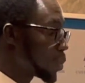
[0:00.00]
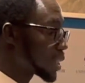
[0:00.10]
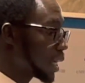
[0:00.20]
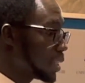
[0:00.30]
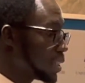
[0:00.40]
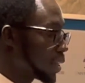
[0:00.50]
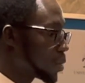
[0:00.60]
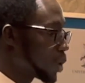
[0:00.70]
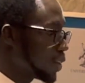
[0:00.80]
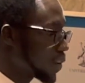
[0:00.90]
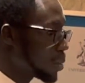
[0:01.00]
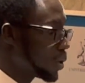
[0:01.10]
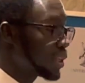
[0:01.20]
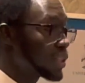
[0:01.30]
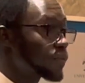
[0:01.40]
mortality and the modifiable
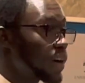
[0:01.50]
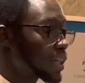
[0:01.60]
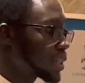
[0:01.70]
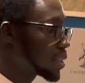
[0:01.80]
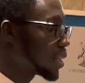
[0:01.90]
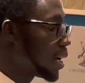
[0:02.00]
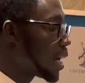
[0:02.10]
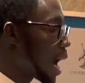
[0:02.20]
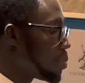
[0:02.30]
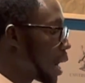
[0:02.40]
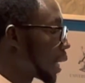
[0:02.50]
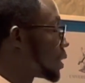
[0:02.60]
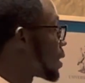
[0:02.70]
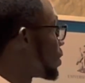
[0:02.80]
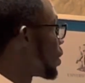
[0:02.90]
risk factors among
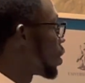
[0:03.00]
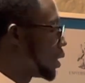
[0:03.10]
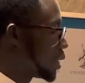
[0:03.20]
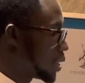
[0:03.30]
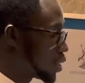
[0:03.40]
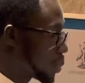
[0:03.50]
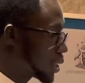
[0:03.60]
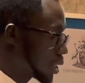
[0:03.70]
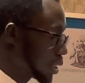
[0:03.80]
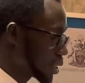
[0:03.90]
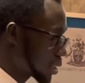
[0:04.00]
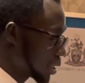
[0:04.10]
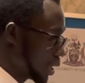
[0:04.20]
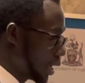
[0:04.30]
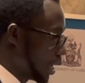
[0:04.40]
end-stage renal disease patients
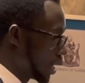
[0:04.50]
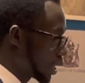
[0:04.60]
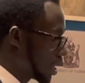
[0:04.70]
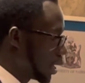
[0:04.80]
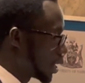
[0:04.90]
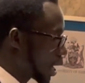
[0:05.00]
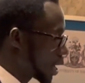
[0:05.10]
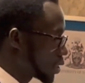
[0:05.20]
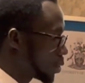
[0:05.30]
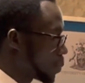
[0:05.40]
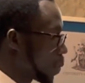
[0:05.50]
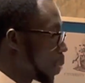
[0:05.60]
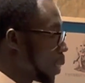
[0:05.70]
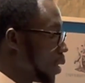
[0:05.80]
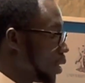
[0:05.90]
in Kenya.
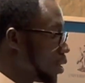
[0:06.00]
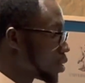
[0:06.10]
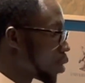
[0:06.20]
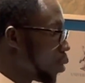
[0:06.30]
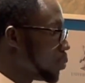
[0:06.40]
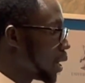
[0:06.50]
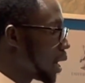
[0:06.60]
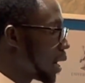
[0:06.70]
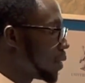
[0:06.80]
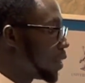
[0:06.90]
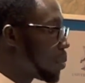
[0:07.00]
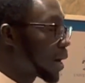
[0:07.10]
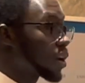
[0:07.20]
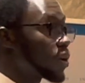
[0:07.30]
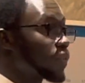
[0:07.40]
So the
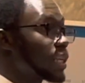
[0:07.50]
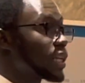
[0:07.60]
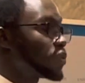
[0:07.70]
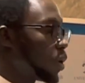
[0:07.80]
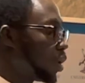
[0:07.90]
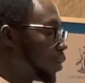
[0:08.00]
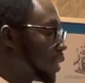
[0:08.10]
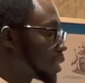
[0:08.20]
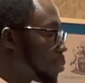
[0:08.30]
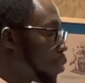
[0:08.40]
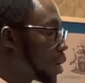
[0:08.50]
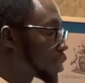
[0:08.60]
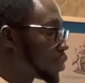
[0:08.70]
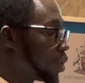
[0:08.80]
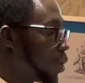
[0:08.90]
background of Kenya, as we all know, it's a poor
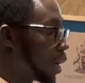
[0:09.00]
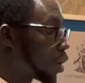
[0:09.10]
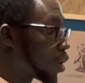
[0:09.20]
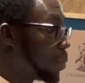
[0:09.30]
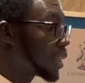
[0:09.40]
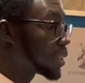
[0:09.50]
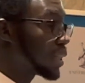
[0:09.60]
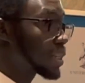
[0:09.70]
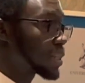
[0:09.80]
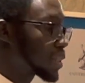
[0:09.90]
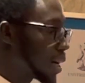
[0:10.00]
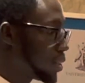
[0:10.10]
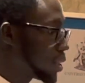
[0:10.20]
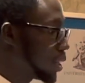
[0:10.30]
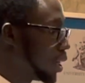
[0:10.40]
socio-economic status
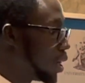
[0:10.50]
country